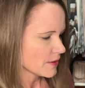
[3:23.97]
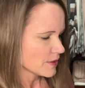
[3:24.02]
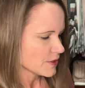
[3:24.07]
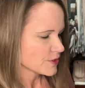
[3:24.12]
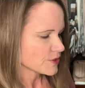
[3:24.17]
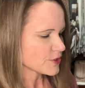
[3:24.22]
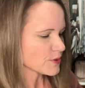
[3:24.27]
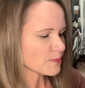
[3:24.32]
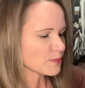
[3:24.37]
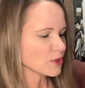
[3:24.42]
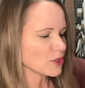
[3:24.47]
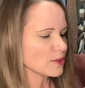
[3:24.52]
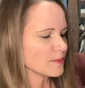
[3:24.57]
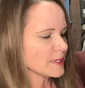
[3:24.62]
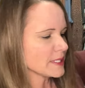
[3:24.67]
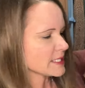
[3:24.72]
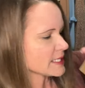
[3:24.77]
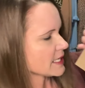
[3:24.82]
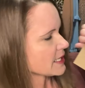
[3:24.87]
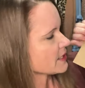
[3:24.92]
So
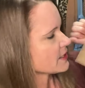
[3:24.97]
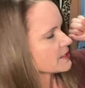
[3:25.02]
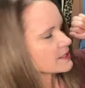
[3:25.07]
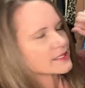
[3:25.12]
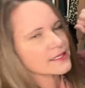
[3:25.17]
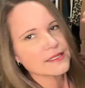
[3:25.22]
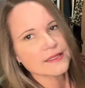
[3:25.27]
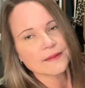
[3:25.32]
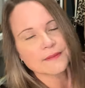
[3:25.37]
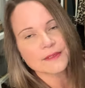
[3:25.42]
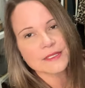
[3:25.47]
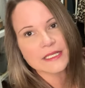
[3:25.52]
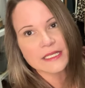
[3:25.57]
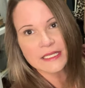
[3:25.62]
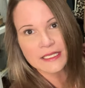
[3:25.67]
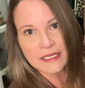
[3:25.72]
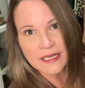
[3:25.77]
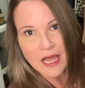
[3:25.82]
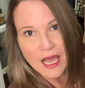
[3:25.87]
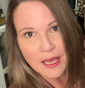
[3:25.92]
Bloomingdale's
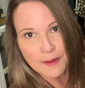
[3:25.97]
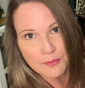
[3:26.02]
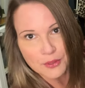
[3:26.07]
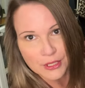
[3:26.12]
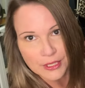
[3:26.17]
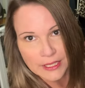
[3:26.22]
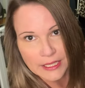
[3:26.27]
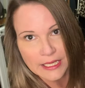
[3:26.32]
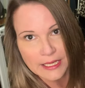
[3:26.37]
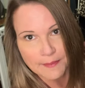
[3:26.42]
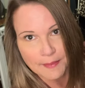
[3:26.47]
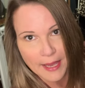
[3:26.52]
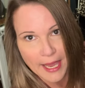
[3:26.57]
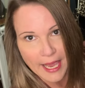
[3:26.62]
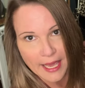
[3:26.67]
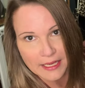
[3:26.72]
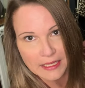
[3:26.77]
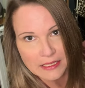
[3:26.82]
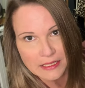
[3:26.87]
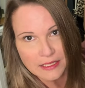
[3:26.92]
did not put any
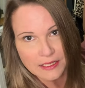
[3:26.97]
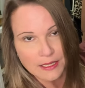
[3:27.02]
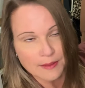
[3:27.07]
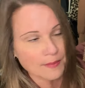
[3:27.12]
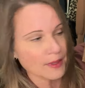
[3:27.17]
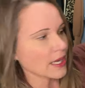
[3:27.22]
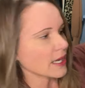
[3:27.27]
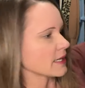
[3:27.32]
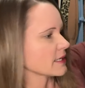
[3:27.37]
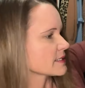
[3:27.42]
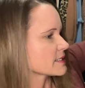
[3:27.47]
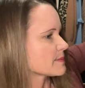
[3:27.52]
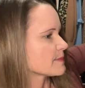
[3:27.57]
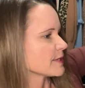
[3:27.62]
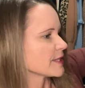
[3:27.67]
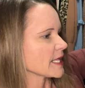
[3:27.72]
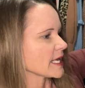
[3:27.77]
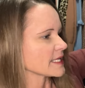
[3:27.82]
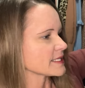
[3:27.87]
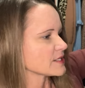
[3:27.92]
padding in the box,
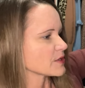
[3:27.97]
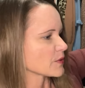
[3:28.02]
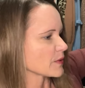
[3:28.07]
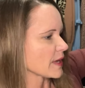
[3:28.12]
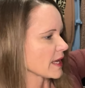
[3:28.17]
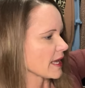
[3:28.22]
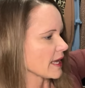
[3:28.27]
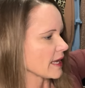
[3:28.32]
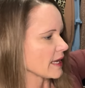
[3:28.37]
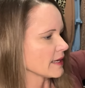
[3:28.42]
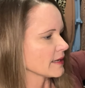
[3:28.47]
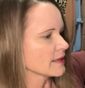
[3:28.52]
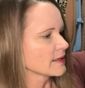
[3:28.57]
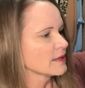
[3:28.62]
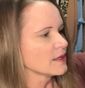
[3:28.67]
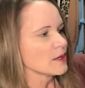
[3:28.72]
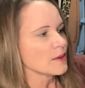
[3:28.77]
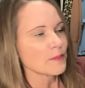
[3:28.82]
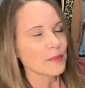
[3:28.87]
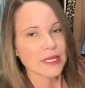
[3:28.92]
but that's okay
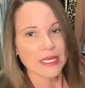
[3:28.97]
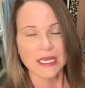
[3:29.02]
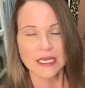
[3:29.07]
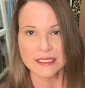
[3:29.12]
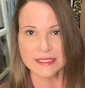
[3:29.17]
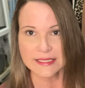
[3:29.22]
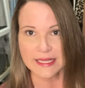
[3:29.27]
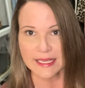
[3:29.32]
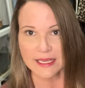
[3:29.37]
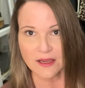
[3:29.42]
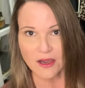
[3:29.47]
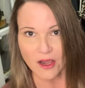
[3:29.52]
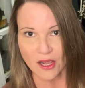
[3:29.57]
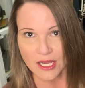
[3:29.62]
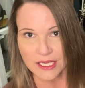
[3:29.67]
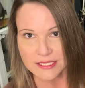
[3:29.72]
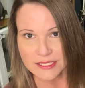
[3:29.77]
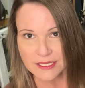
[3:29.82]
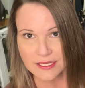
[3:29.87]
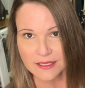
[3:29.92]
because they
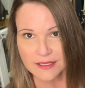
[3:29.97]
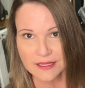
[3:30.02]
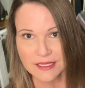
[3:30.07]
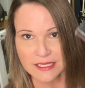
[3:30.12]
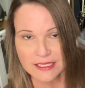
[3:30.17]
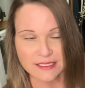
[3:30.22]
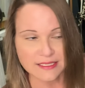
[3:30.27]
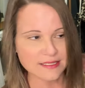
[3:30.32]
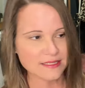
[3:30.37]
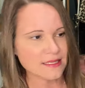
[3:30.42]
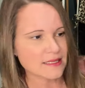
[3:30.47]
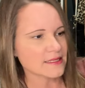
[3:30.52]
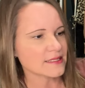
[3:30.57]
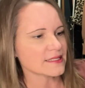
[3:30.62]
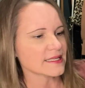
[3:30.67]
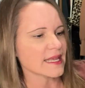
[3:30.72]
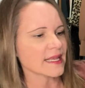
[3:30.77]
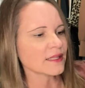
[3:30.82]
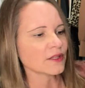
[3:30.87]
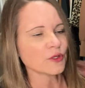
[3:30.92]
got this
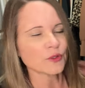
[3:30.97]
St.